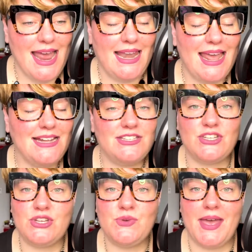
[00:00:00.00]
Let's
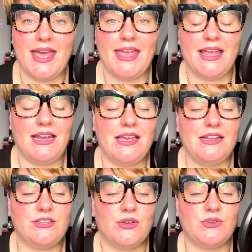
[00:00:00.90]
do a
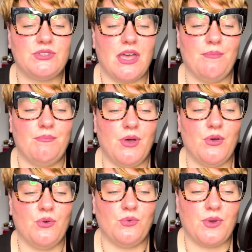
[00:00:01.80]
little
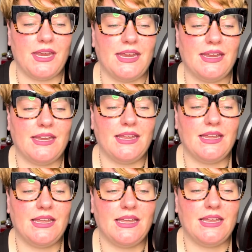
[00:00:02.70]
summary.
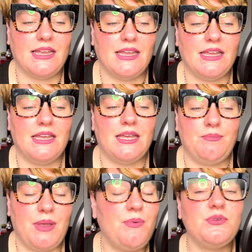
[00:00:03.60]

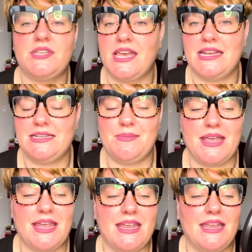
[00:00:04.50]
People say to
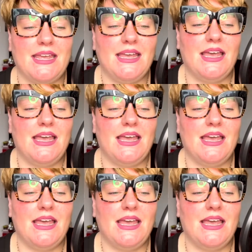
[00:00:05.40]
me,